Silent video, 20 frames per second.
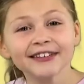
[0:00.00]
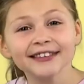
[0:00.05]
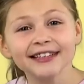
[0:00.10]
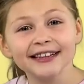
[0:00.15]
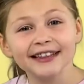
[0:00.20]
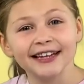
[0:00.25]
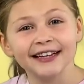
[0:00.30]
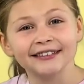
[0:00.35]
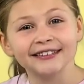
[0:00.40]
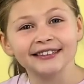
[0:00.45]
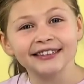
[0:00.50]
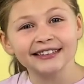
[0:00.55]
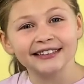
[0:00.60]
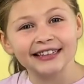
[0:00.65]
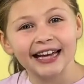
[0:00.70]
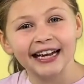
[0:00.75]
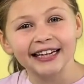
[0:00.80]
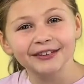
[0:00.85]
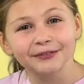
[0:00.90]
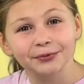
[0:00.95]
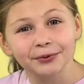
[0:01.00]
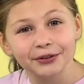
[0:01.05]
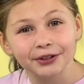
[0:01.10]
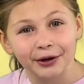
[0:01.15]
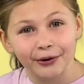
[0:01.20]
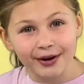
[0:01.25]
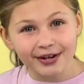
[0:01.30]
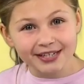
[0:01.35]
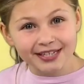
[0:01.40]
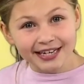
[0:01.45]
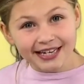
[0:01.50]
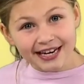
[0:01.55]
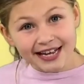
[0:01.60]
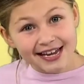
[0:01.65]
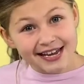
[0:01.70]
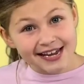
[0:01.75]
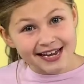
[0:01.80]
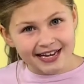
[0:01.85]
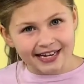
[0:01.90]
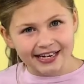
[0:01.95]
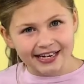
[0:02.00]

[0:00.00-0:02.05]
a list of things we're going to need.